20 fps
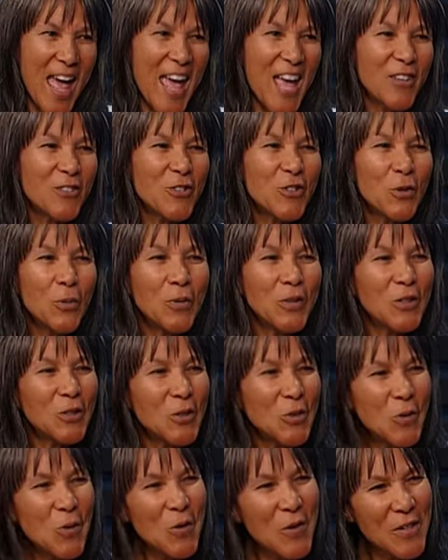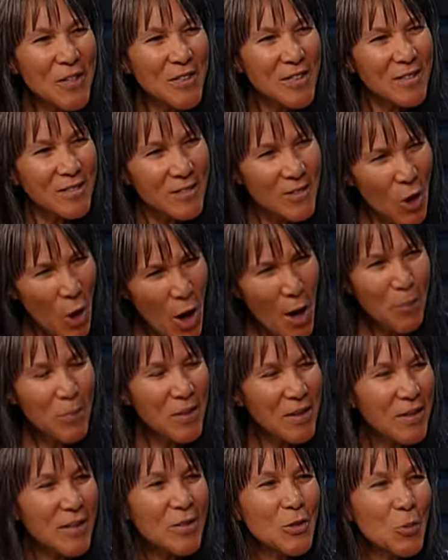and so when the lord taught
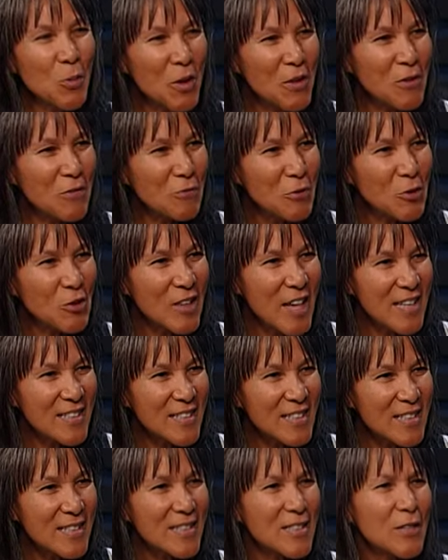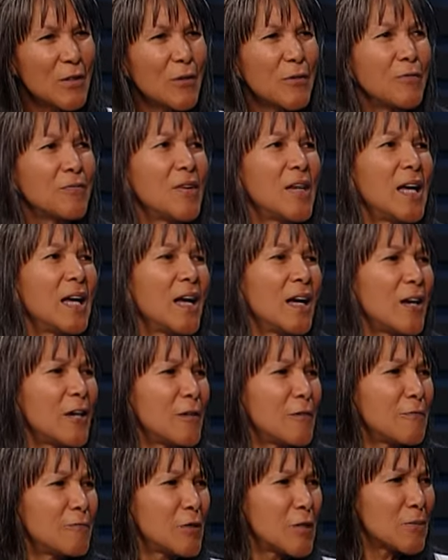me these wonderful lessons of
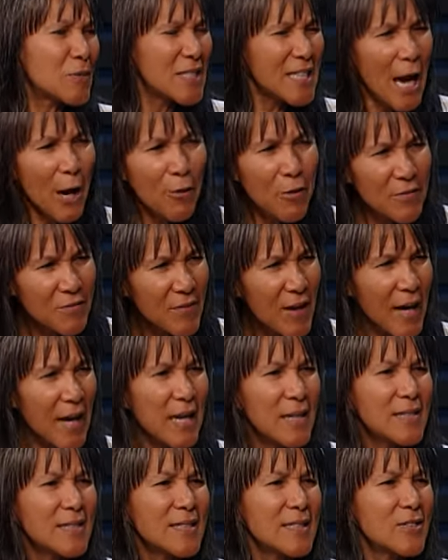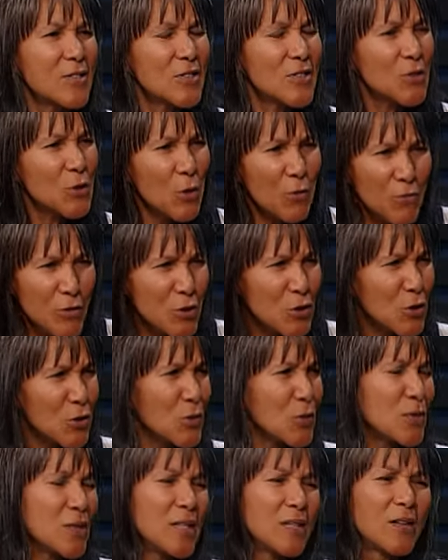of, of, sacrifice and
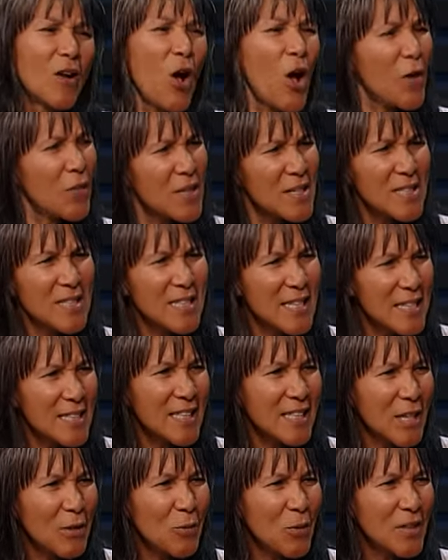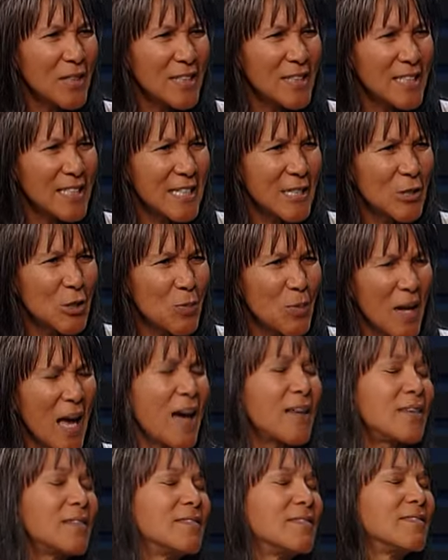servitude and all these things that he wanted to teach me
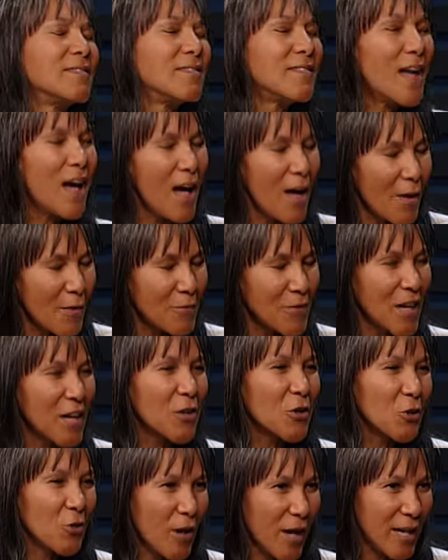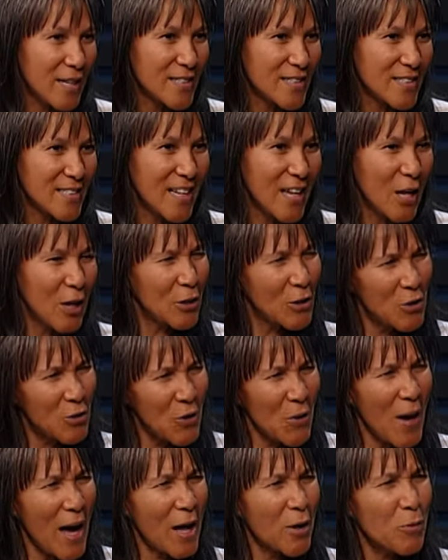how to love in Christ, you
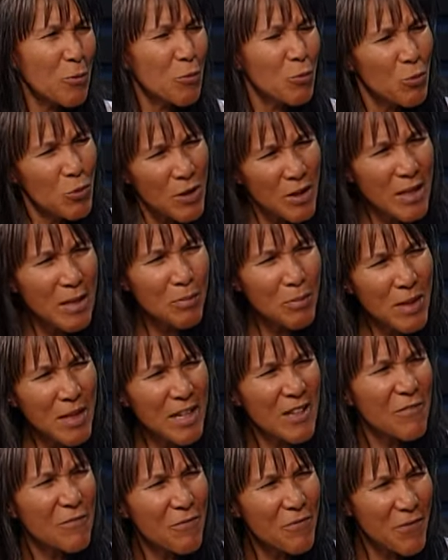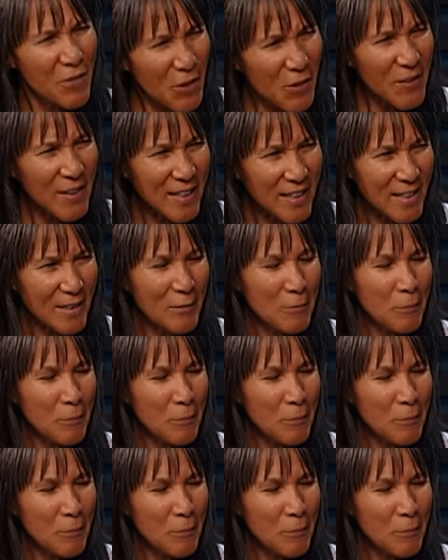know, how to really be converted.